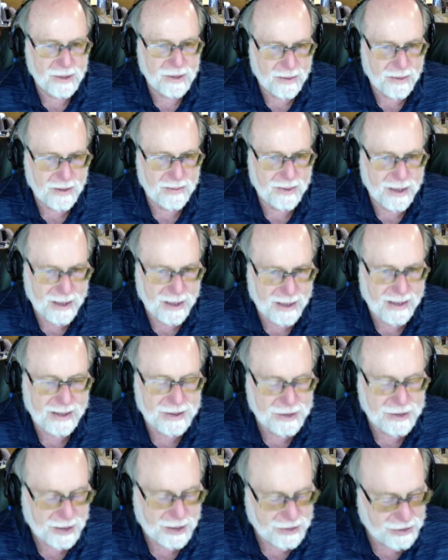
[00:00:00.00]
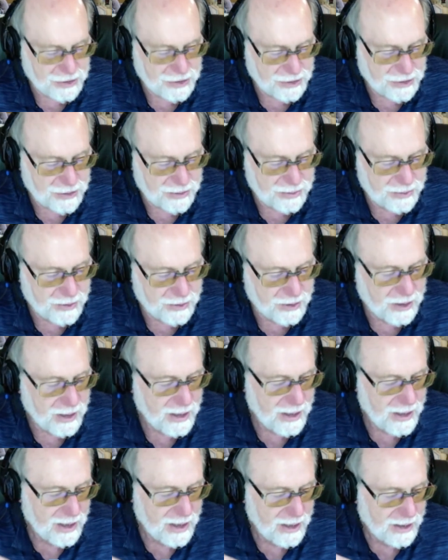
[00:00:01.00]
some of the beginning sections of the book.
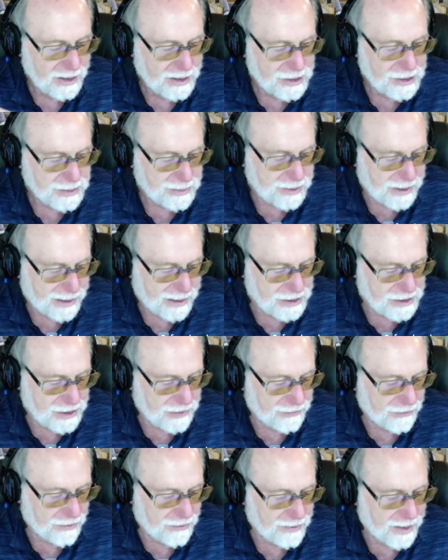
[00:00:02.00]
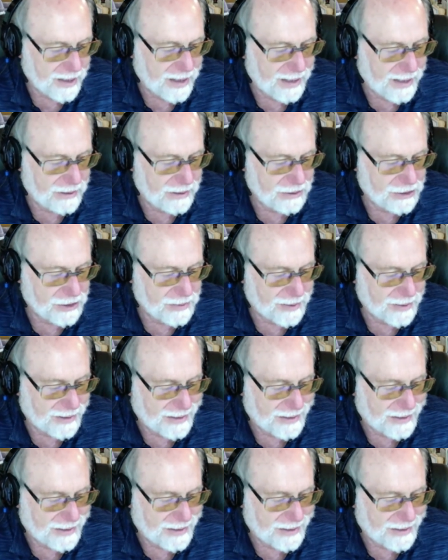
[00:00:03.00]
This blessing for my L G